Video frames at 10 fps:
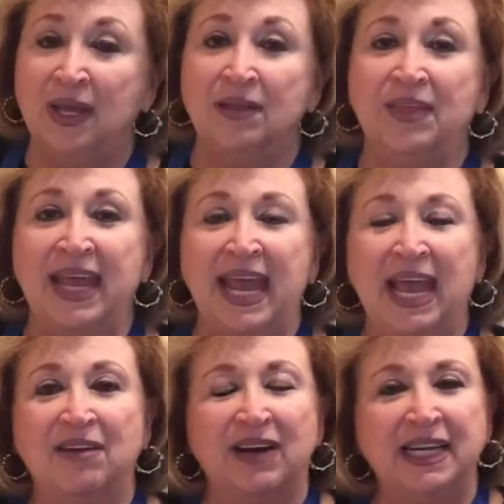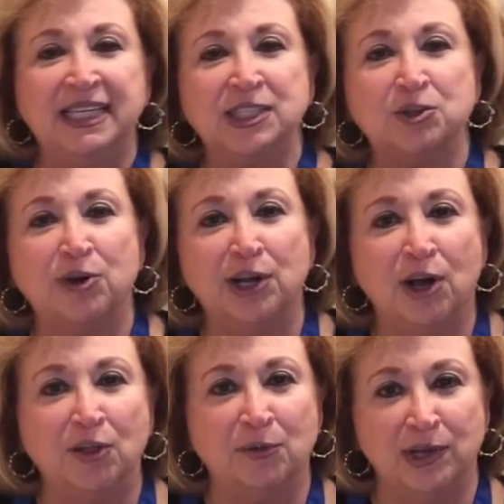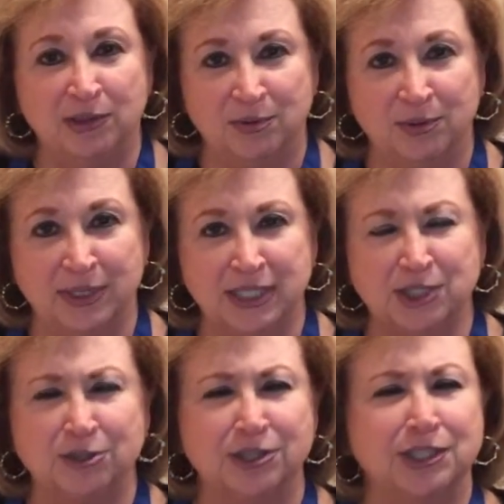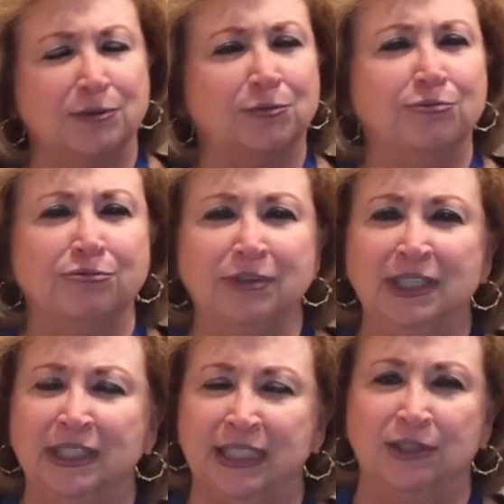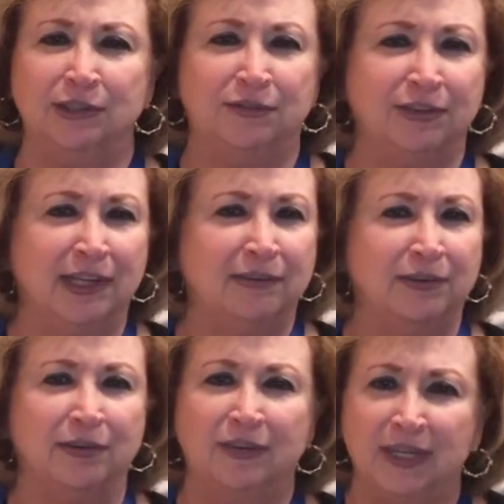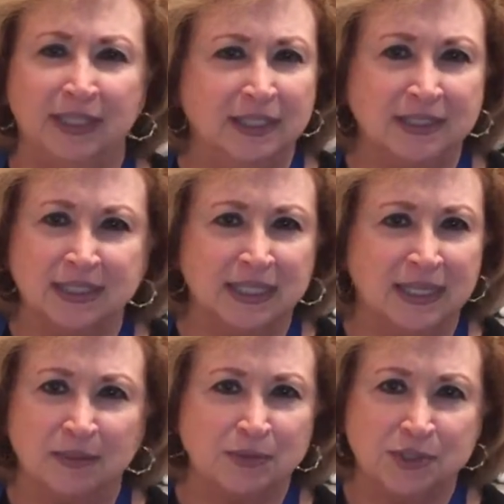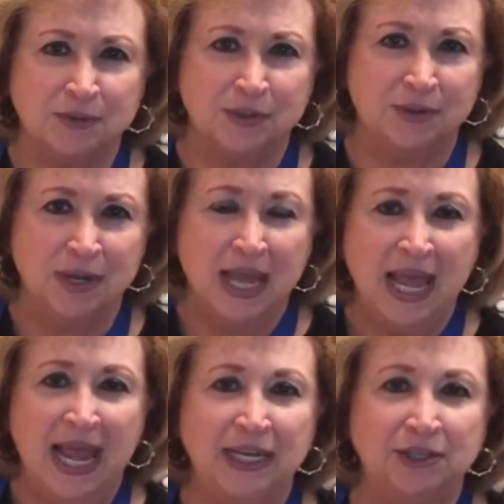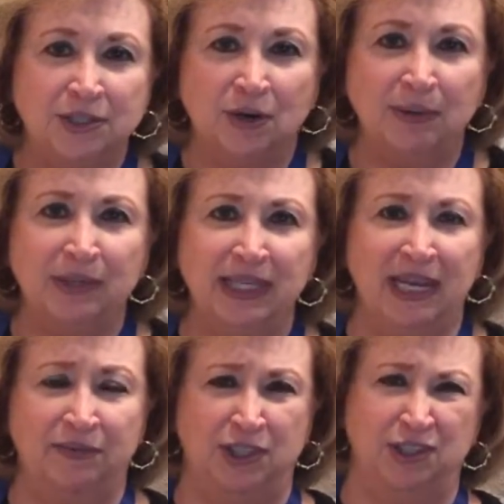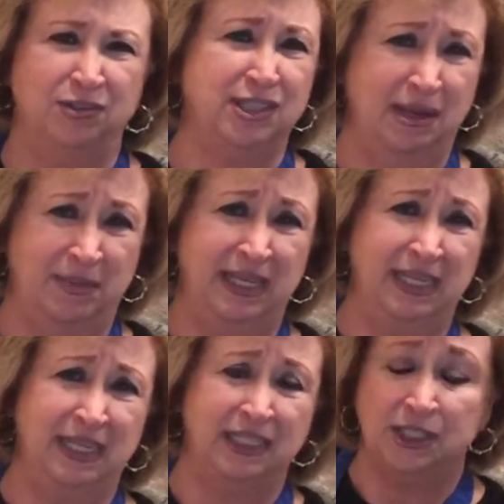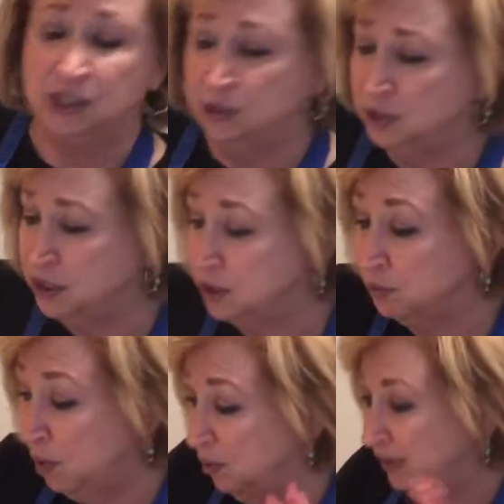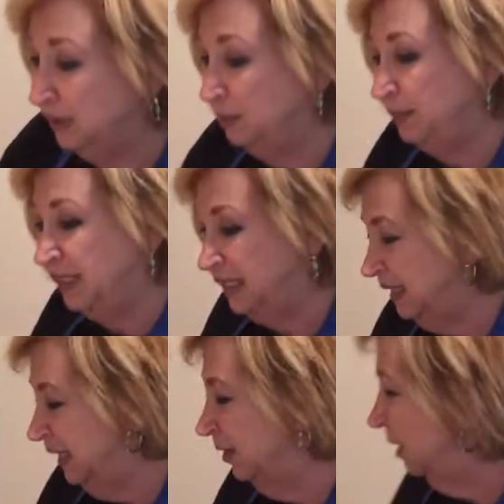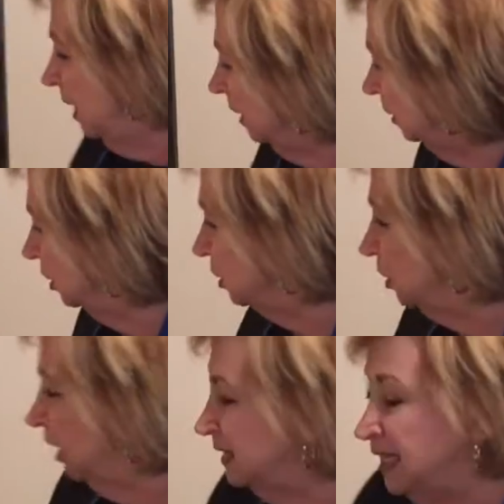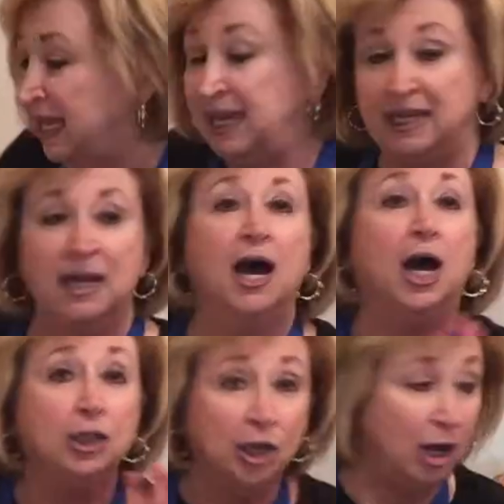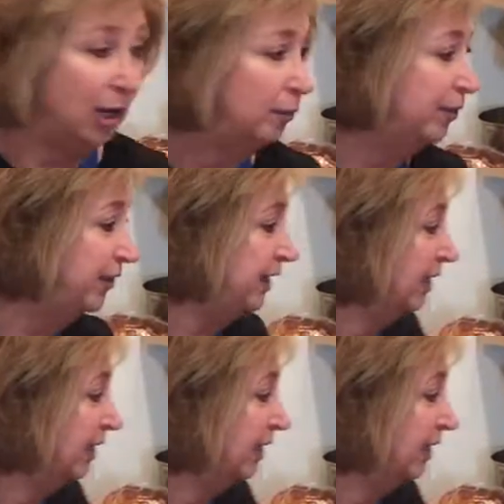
they have onions going all the way through it. So there's a really good flavor of onions that comes through, and you don't really have to use that many onions. So just throw a little bit in there to saute along with the